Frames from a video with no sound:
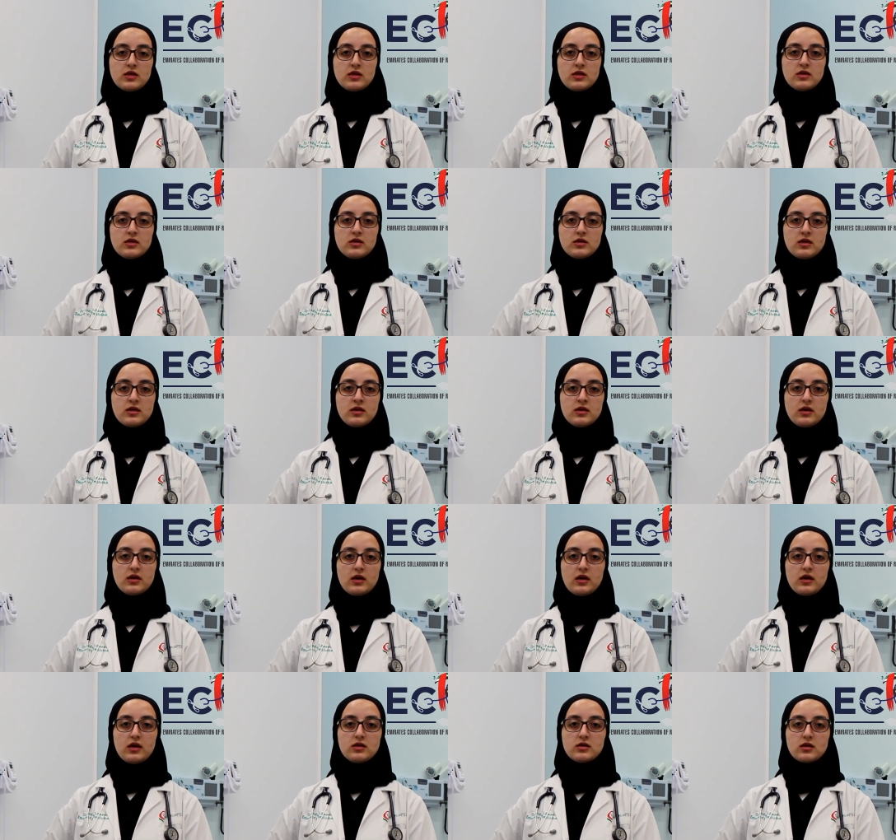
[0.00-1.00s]
this
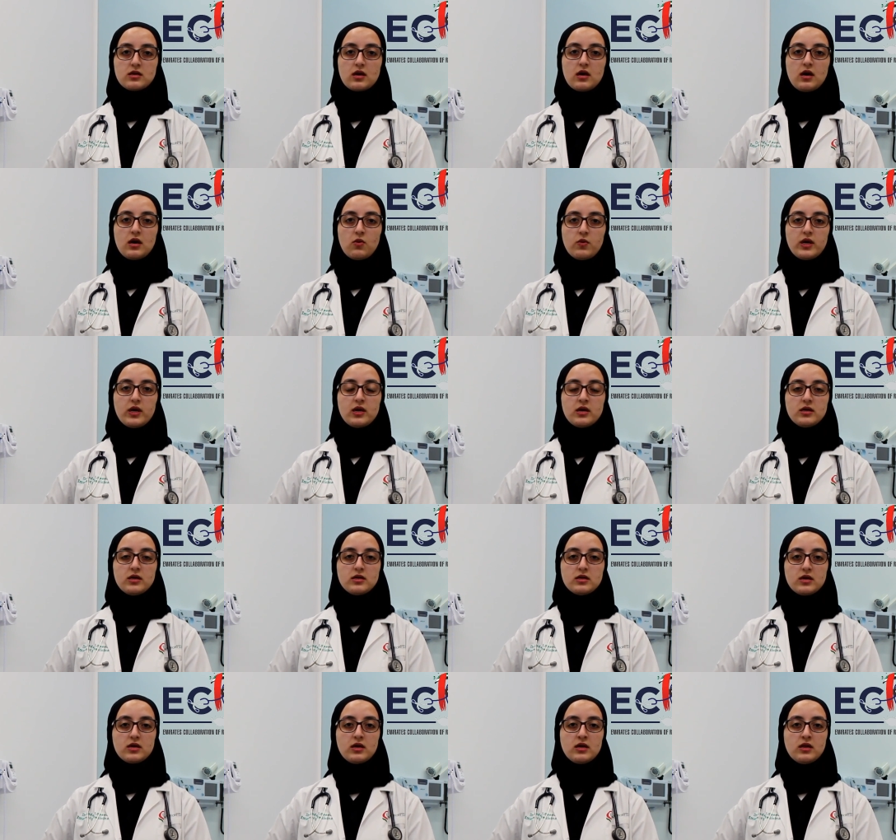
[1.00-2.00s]
indicates a weakness
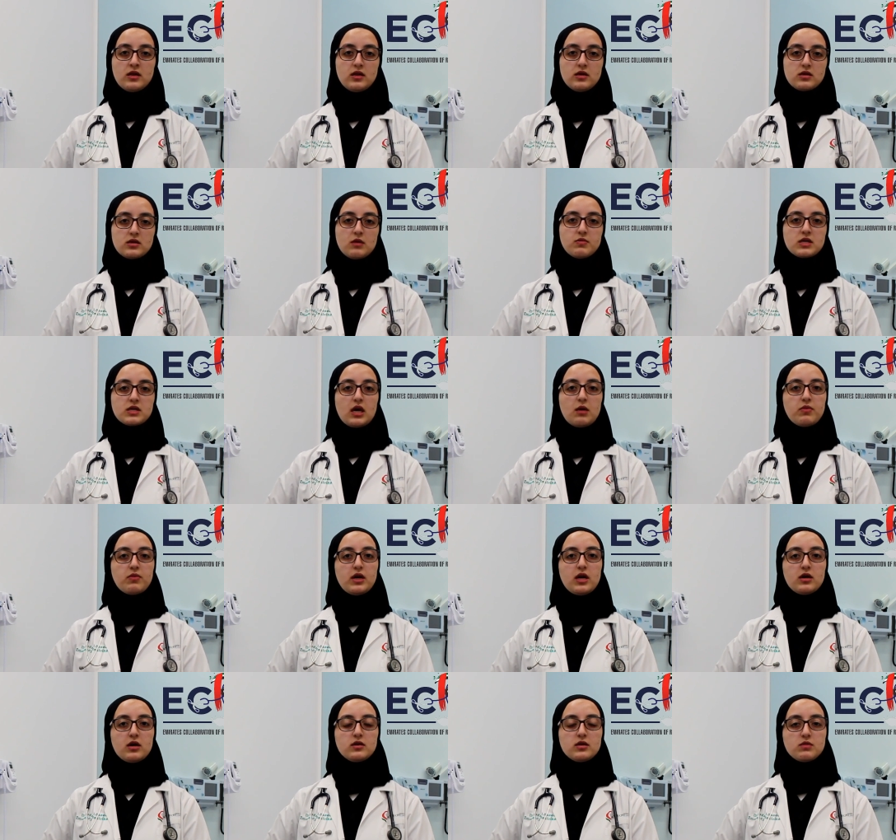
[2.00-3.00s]
in the
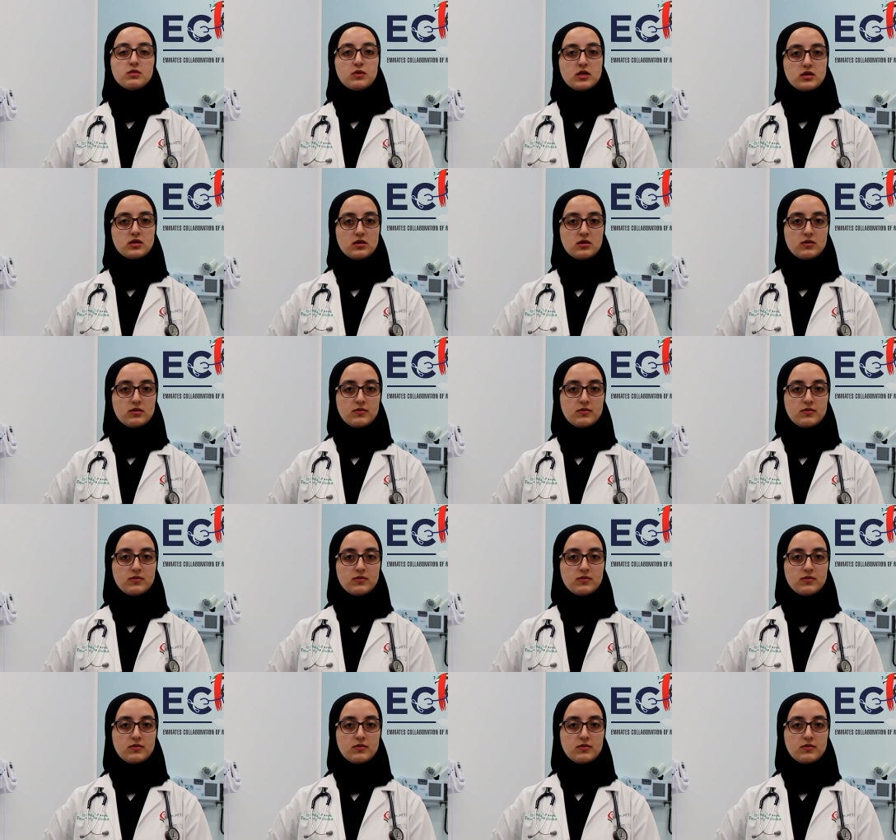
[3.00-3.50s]
subscapularis muscle.